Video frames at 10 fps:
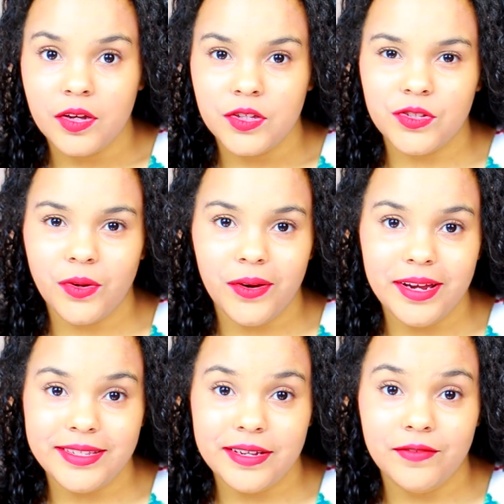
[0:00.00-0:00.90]

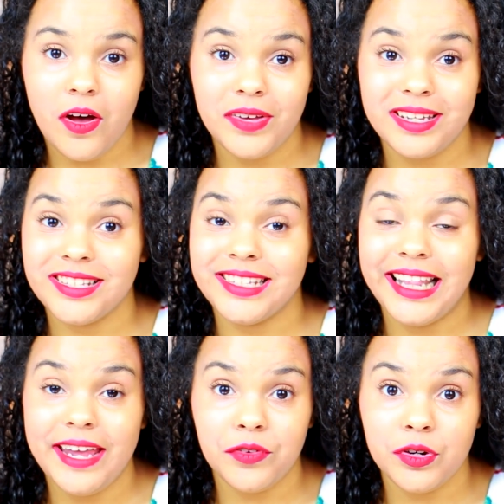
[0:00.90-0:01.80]
Stories involving
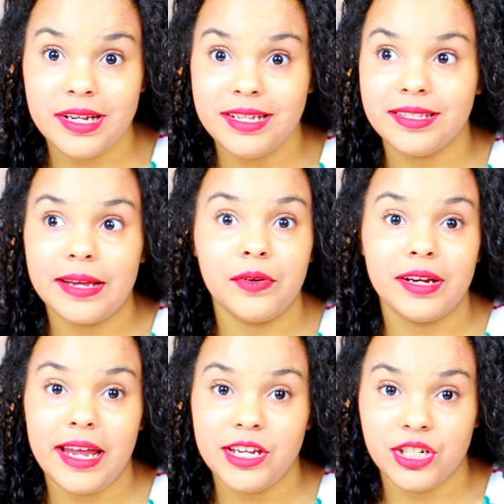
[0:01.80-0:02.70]
slavery,
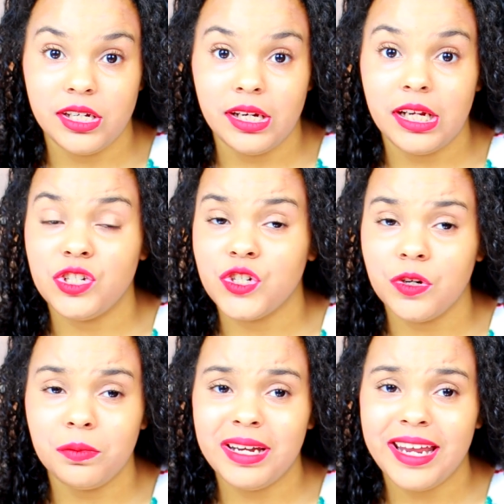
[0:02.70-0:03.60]
segregation,
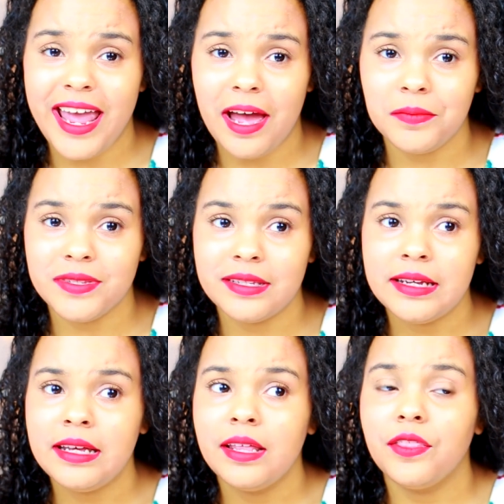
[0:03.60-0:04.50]
internment camps,
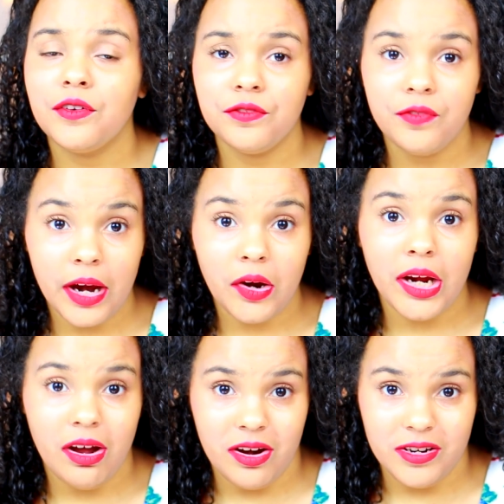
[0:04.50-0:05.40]
they're very
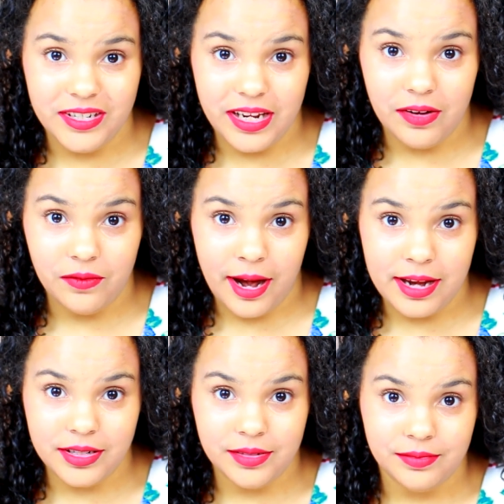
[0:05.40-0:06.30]
hard to get
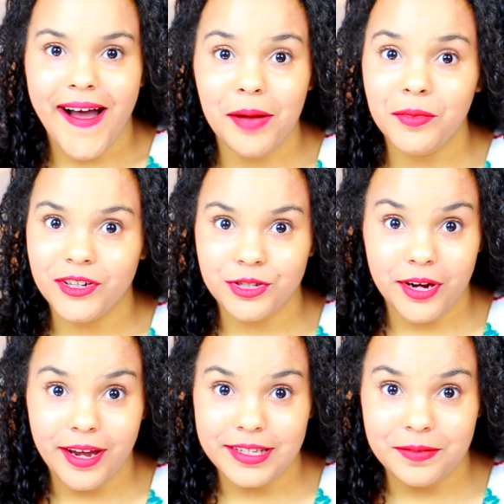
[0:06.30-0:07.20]
right. I'm not
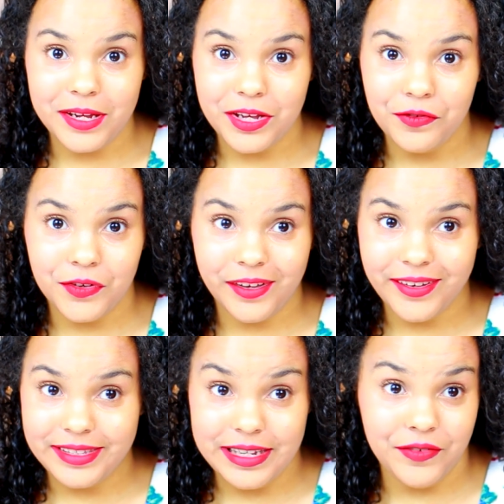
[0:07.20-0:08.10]
trying to make you feel
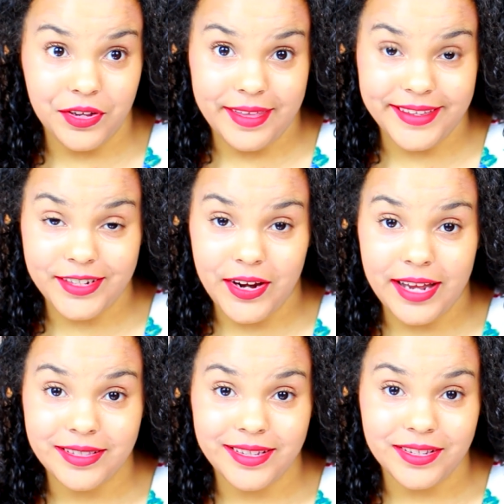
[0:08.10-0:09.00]
guilty for things your
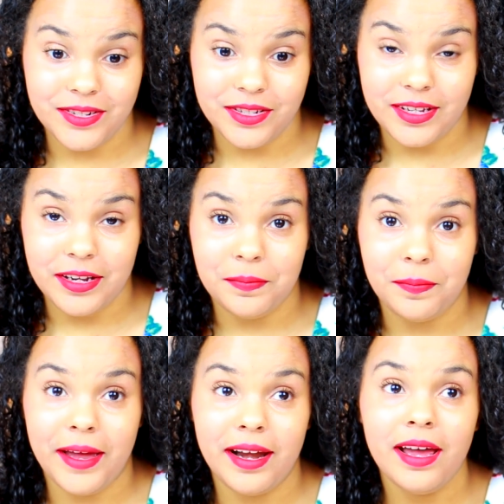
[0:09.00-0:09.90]
ancestors did,
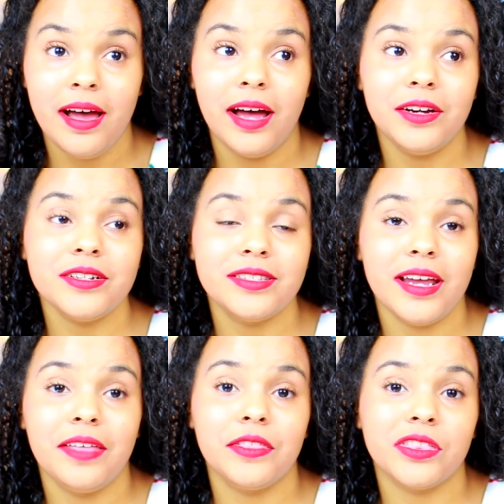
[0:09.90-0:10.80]
but
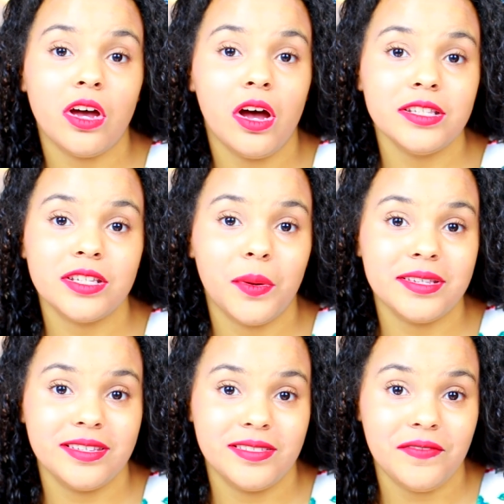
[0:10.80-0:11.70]
understand that the
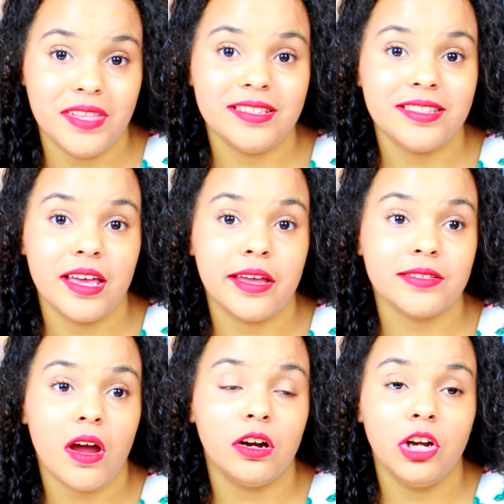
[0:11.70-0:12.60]
consequences of these things
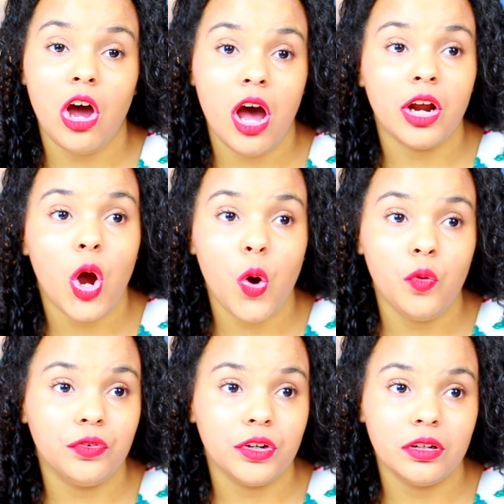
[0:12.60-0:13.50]
are not
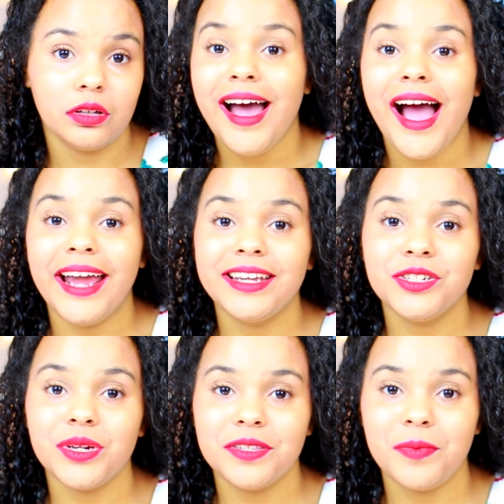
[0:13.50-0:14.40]
over. I can
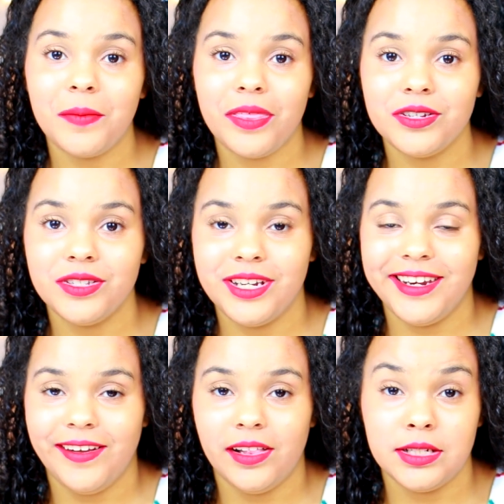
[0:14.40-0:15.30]
trace my mother's
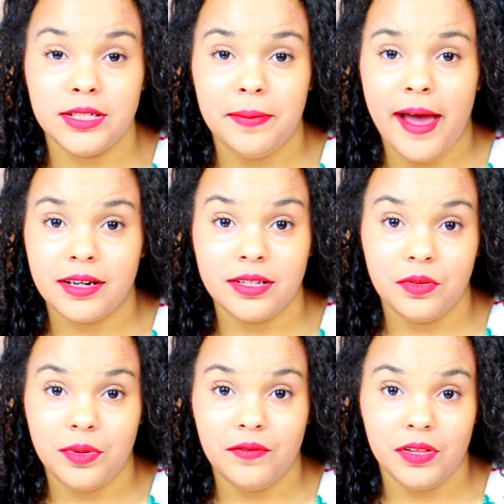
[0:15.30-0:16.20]
genealogy back to
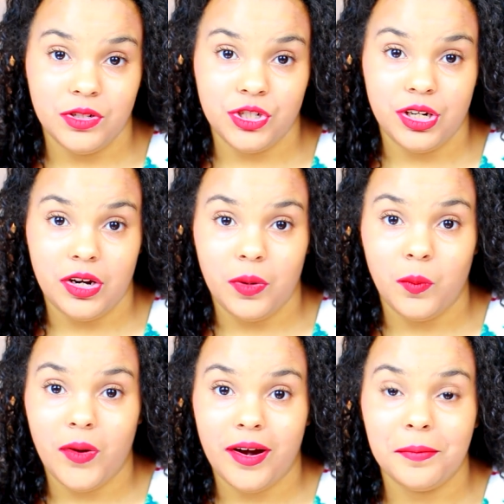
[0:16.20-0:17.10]
the Revolutionary
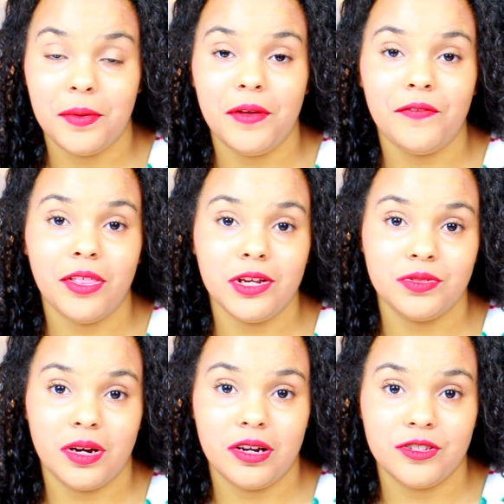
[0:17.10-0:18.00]
War, but my father's
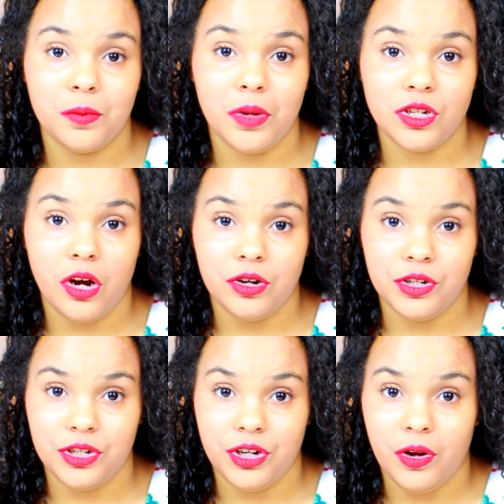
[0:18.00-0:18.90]
records are much harder
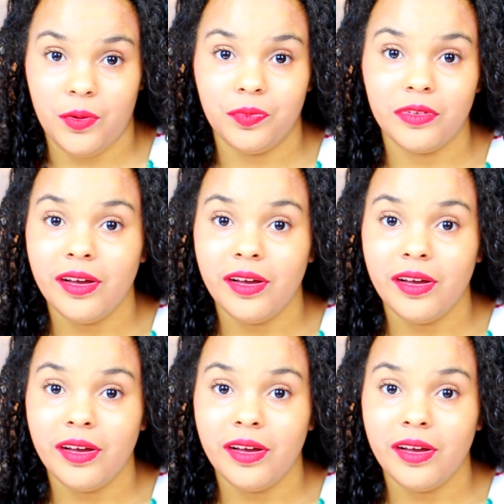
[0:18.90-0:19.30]
to know.